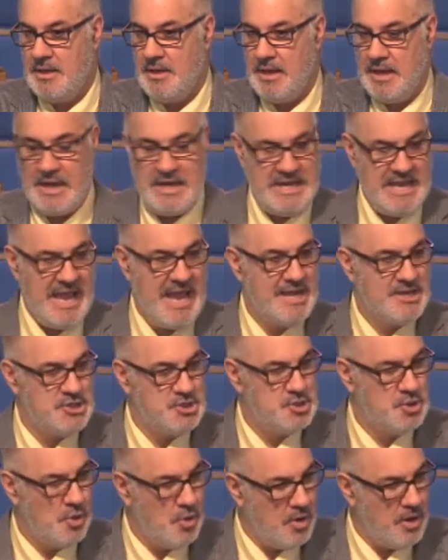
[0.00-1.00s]
And he had
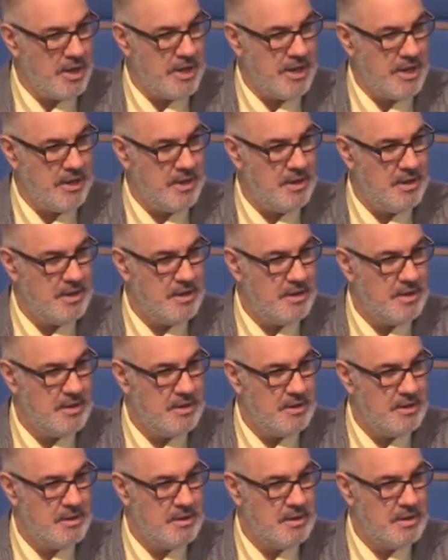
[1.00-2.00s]
joy.
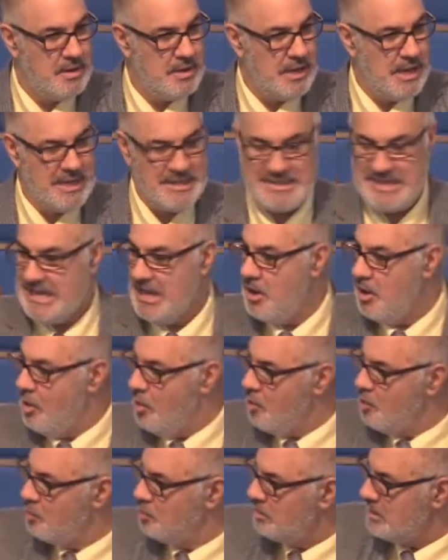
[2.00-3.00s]
And the
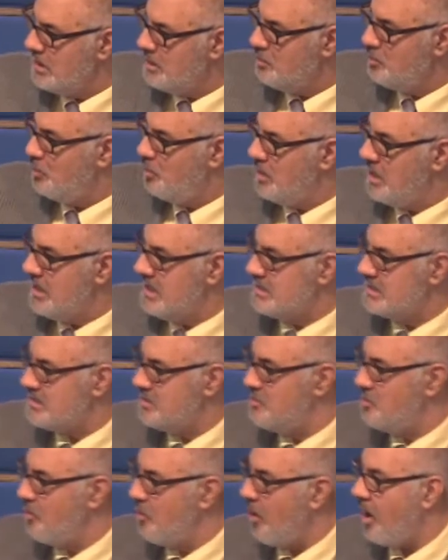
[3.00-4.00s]
only
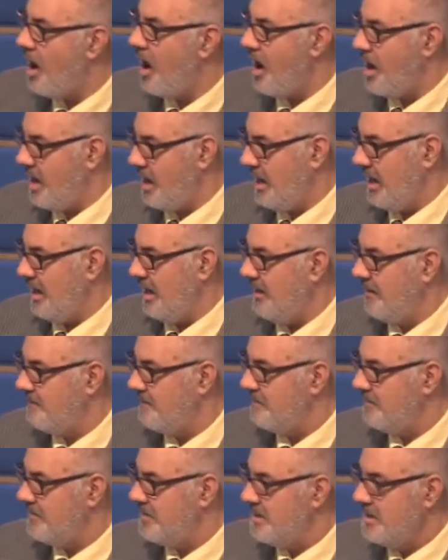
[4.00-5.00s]
reason why,
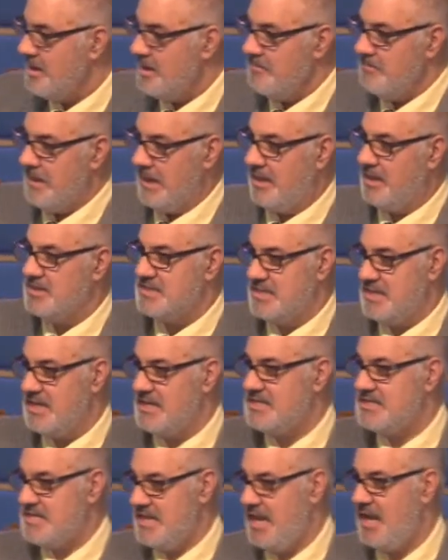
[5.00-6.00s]
because it
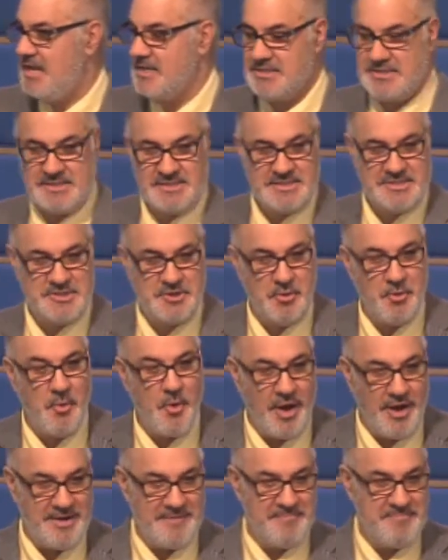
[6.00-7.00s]
attests to
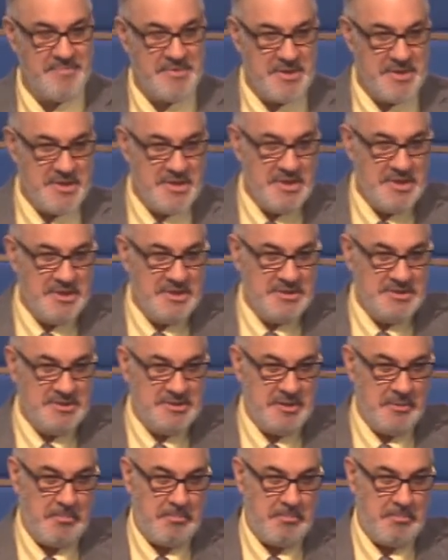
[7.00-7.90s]
what? The